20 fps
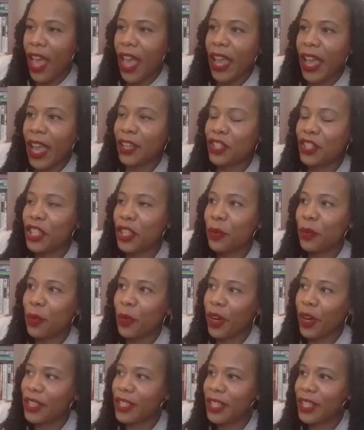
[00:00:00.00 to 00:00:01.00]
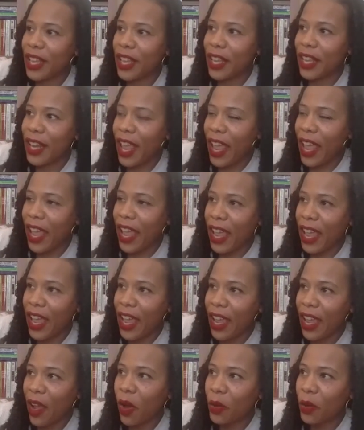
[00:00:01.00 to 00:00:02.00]
And she works in
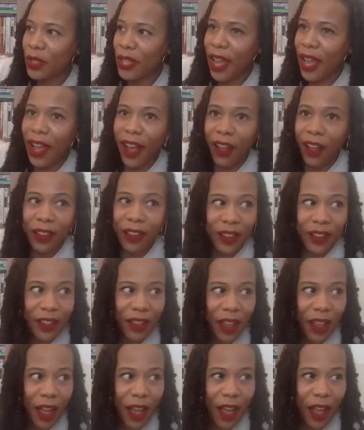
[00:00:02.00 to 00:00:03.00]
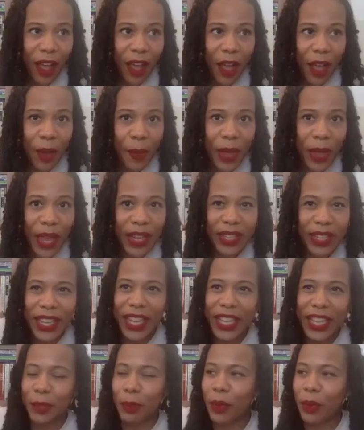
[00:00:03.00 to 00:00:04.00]
a hotel. And it
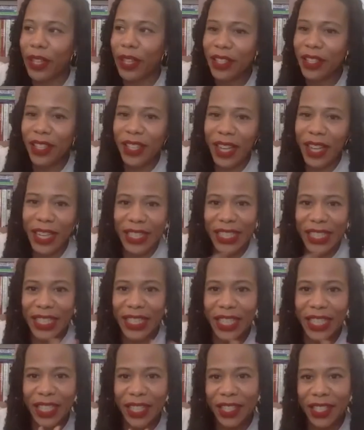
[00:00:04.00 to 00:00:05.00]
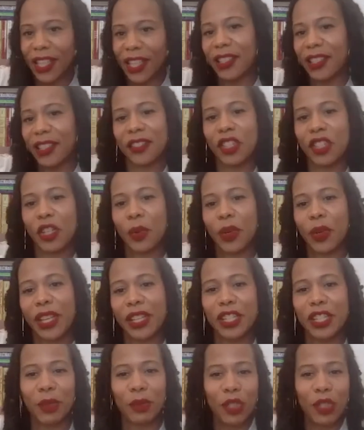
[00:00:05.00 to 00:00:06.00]
takes place in the 1960s.
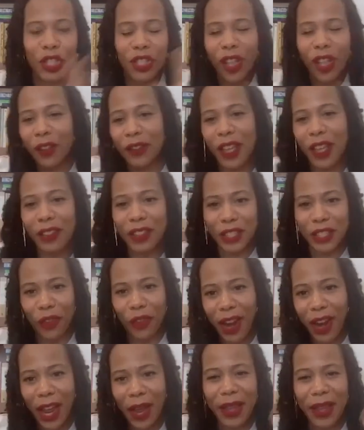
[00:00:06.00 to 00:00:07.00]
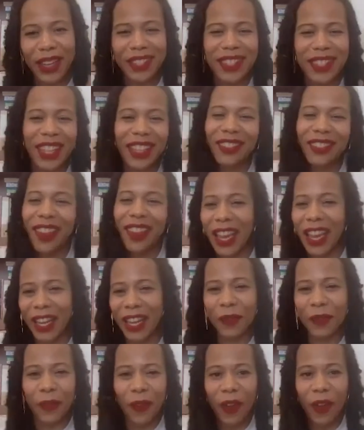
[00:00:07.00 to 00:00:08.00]
And she solves all these crimes. And it's like light
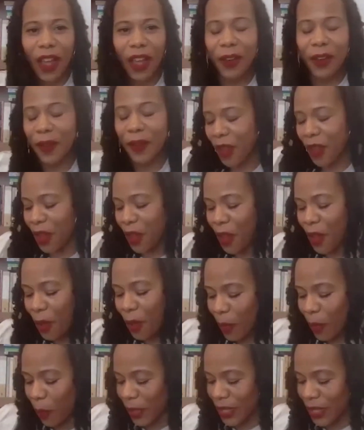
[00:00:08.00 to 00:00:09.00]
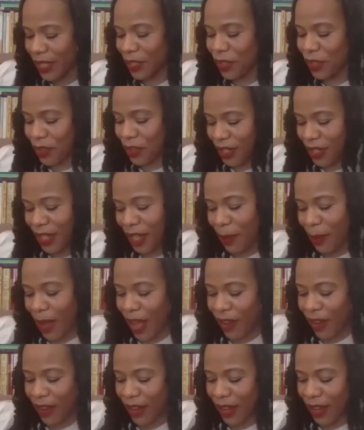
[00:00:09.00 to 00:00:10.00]
and fun. But what's interesting
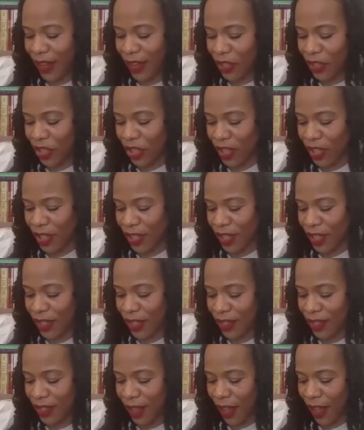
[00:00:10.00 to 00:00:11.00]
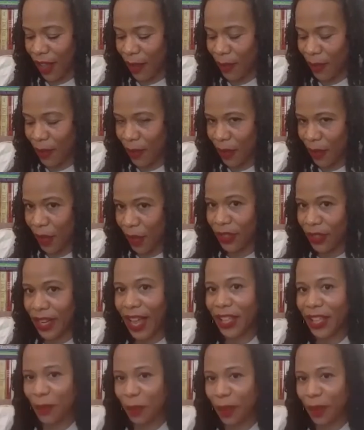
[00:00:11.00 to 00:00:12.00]
about it is she's, her
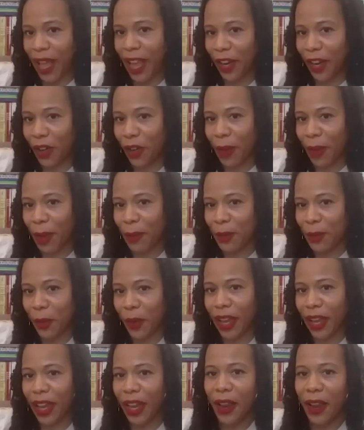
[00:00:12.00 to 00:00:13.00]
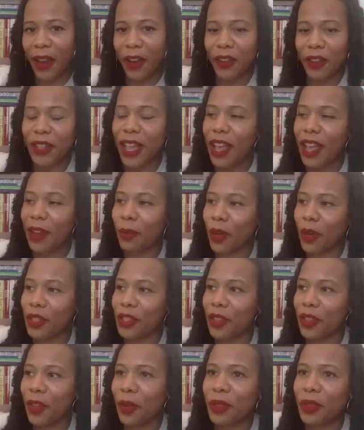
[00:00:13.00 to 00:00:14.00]
dad's Black and her mom's white. Her dad
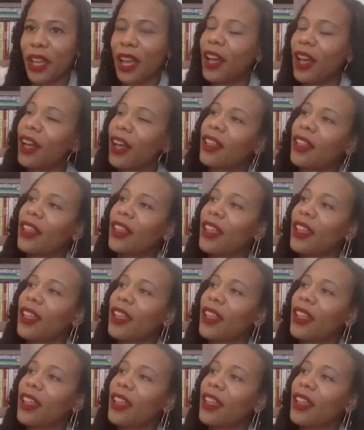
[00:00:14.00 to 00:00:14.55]
works in the hotel.